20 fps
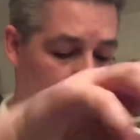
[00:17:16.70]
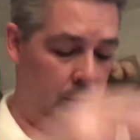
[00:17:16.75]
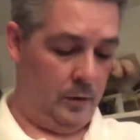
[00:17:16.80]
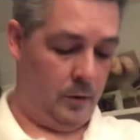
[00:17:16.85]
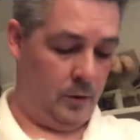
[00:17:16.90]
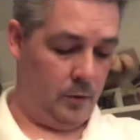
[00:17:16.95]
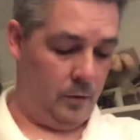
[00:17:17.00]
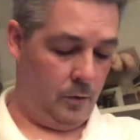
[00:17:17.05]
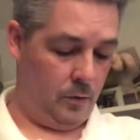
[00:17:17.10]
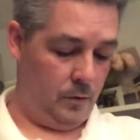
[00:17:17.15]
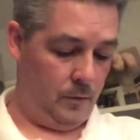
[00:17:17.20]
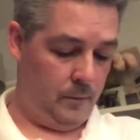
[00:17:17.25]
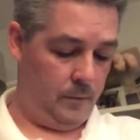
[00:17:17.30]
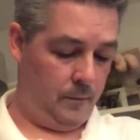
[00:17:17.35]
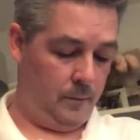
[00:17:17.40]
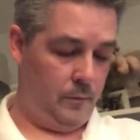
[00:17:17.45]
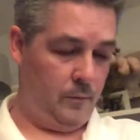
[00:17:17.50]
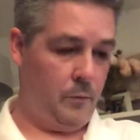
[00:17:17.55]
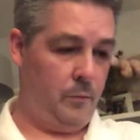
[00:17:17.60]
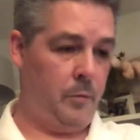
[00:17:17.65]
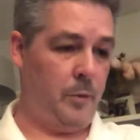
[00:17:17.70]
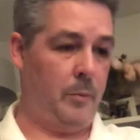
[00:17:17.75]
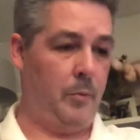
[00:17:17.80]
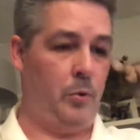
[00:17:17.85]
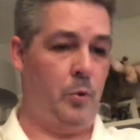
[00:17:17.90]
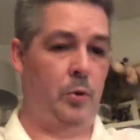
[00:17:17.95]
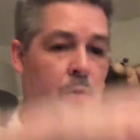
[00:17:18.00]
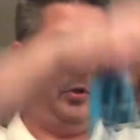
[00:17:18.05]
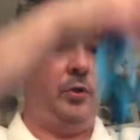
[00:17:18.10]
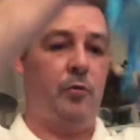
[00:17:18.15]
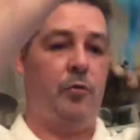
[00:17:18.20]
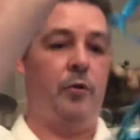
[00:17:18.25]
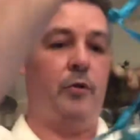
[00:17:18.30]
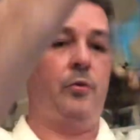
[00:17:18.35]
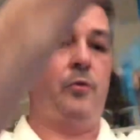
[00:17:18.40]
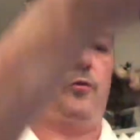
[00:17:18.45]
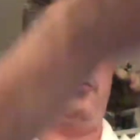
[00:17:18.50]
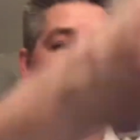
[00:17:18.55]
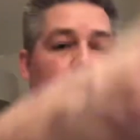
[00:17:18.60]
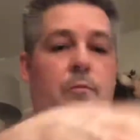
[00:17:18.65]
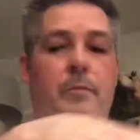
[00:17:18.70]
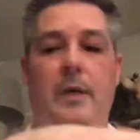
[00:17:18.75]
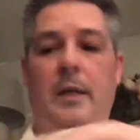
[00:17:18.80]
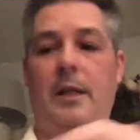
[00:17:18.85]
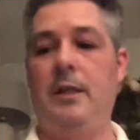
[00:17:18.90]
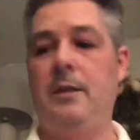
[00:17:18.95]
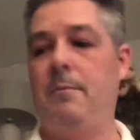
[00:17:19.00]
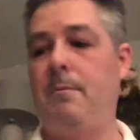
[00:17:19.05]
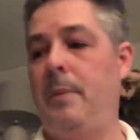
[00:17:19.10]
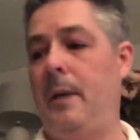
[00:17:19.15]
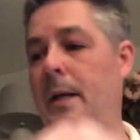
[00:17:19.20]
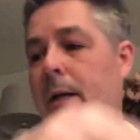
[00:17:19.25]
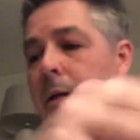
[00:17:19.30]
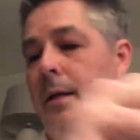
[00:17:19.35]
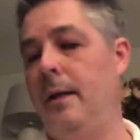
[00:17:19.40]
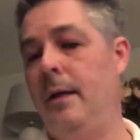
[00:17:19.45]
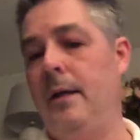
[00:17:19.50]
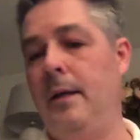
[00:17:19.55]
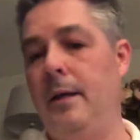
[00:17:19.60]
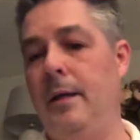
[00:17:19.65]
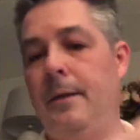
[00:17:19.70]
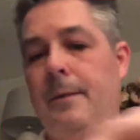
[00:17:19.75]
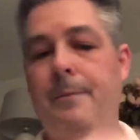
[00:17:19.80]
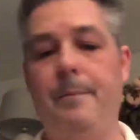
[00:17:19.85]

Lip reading: So pop all these Great North Run medals back in here.